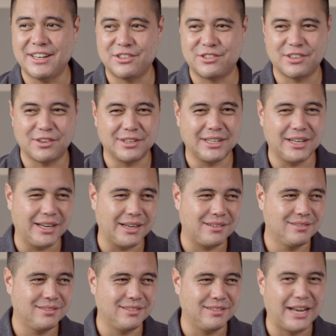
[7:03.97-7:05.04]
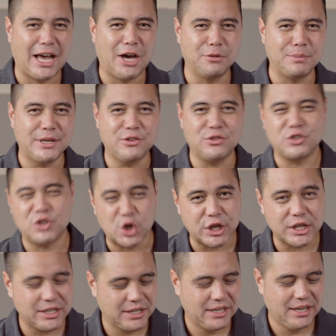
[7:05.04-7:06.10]
necessarily like loud means
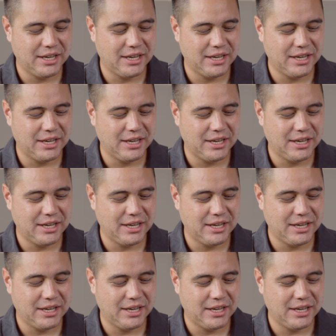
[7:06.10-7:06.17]
good.